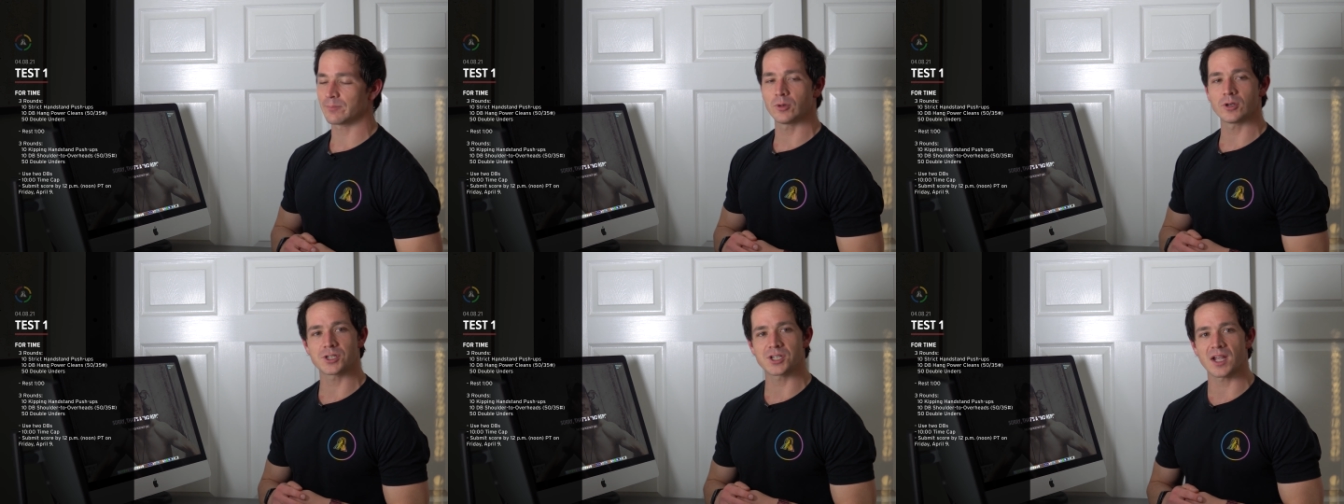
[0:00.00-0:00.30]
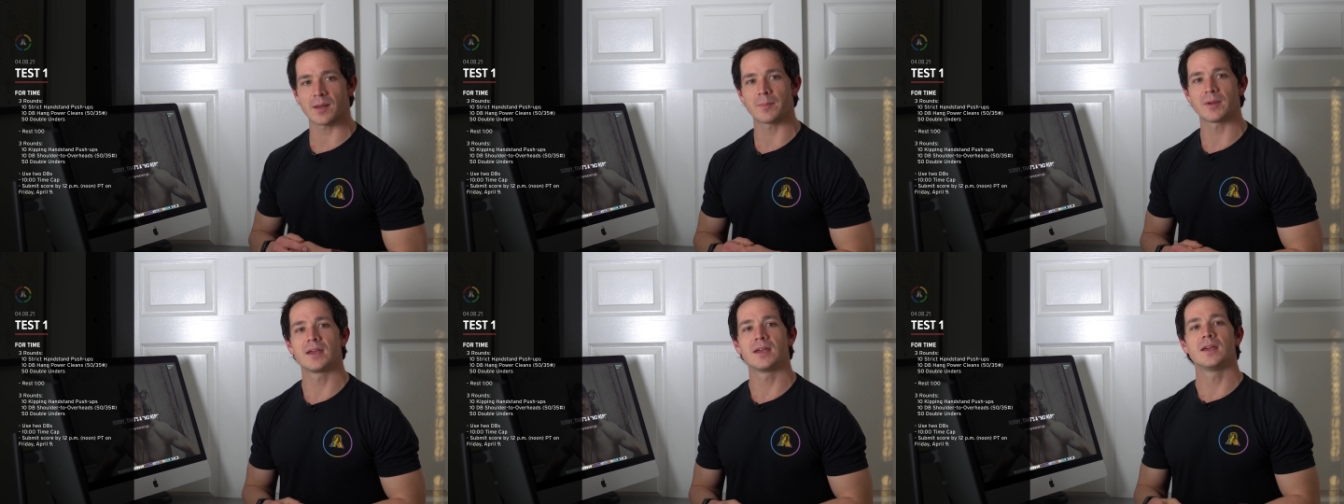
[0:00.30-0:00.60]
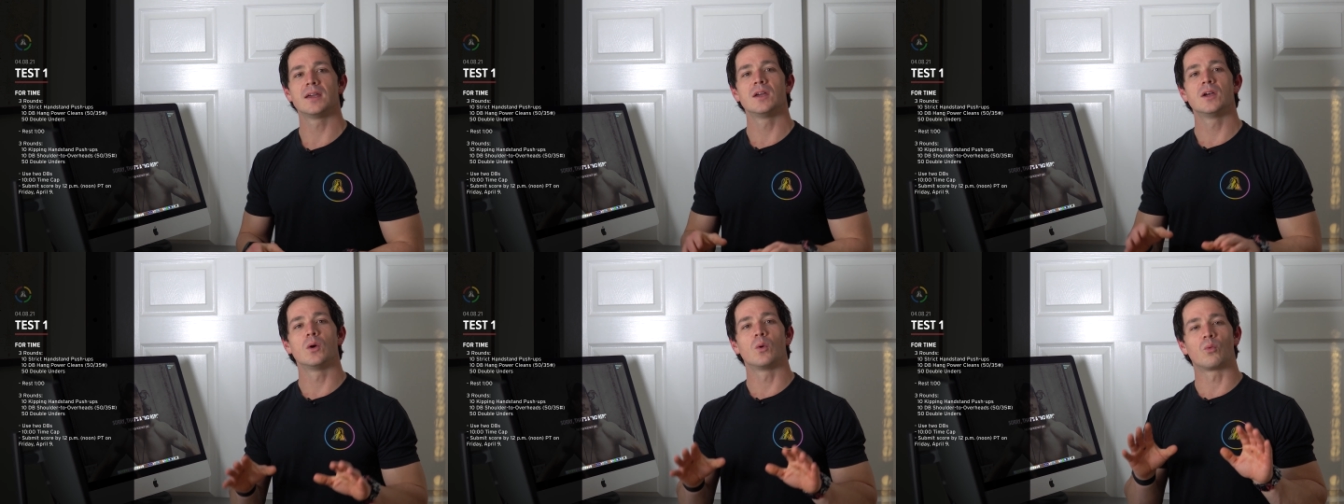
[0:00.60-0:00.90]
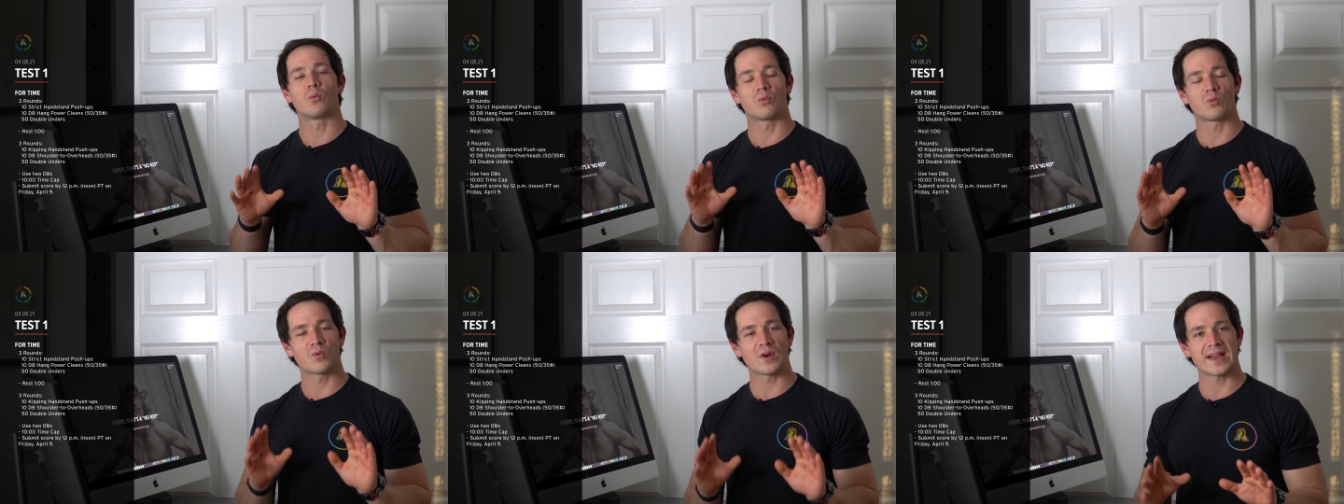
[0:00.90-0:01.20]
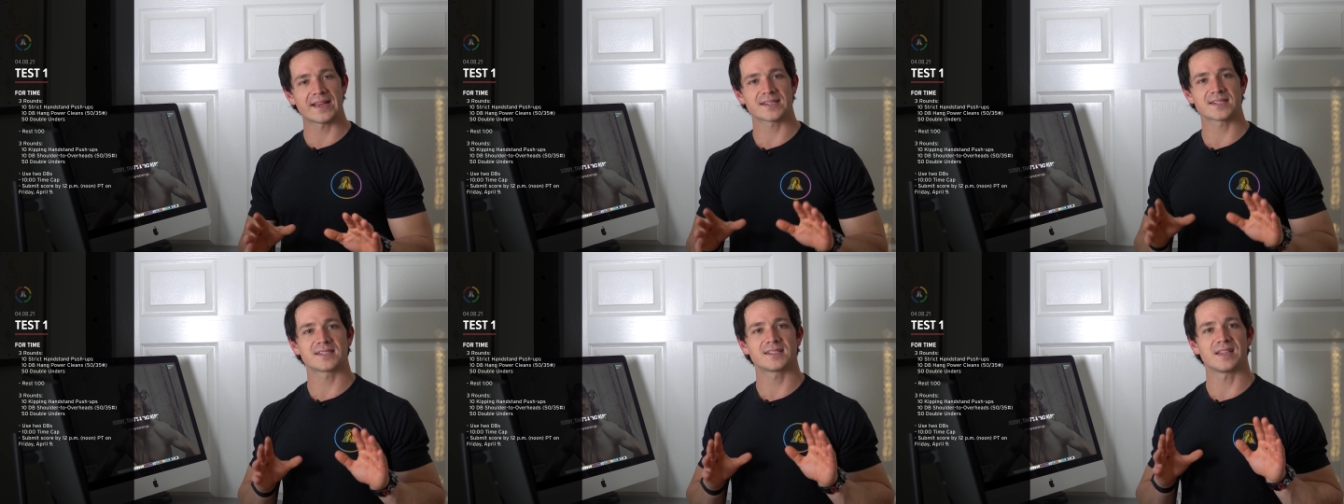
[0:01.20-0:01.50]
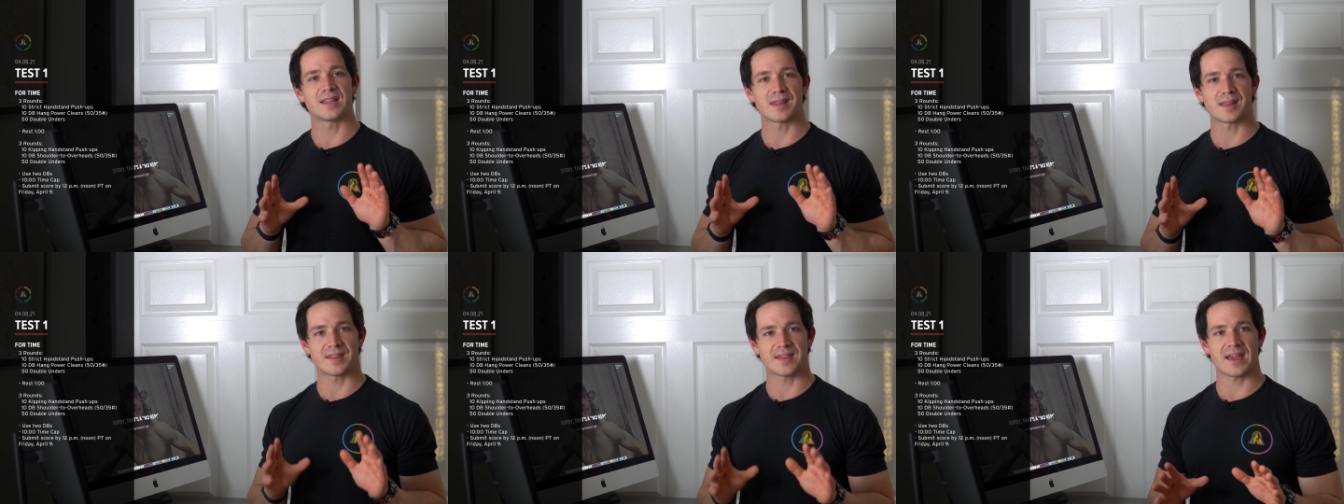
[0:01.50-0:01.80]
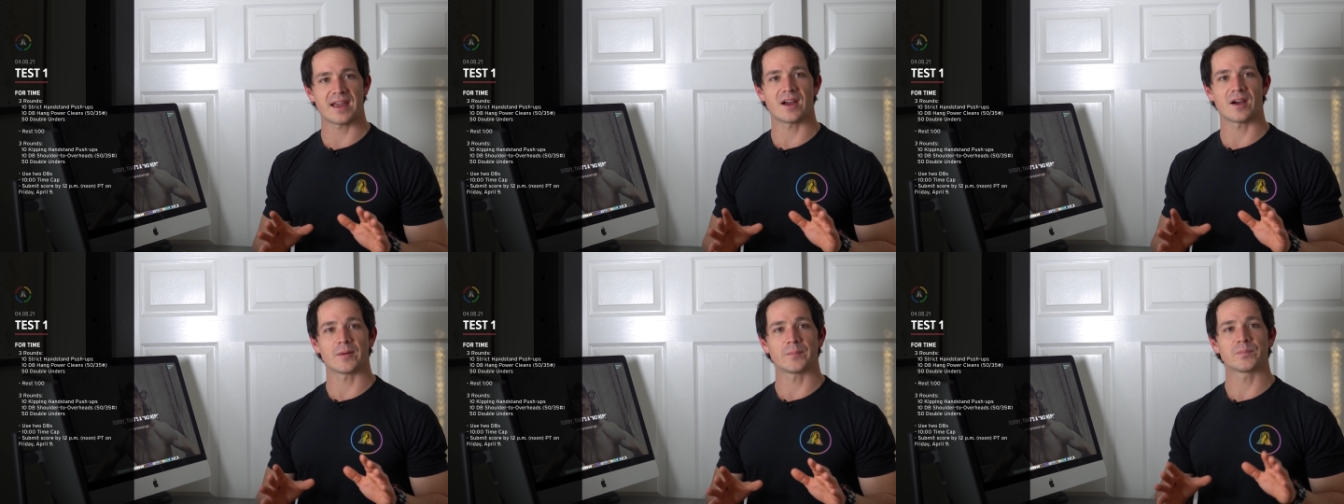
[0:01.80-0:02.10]
push-up, rest
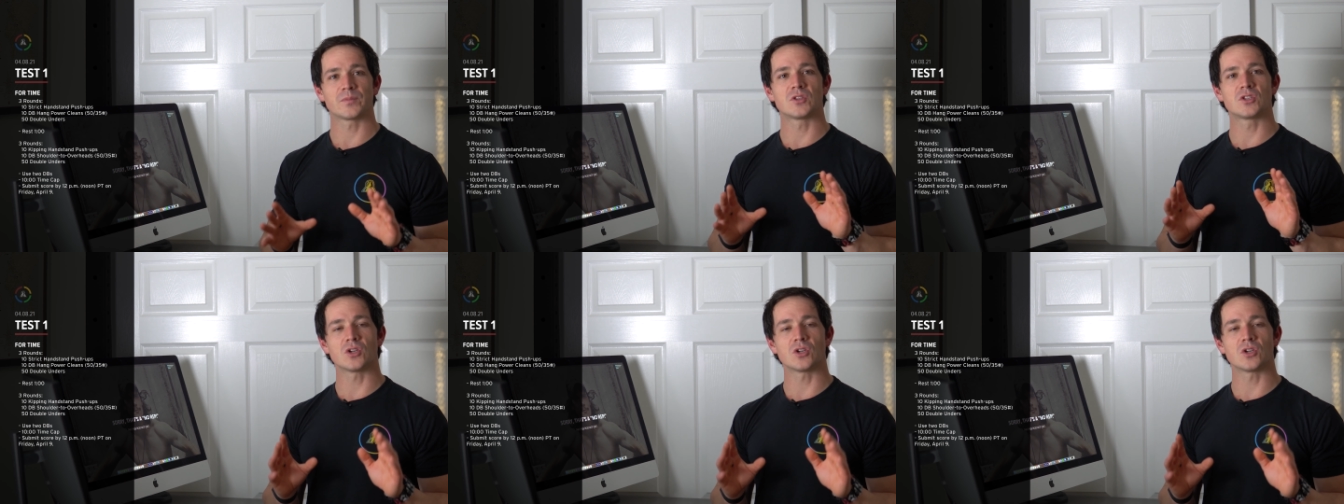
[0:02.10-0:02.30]
there.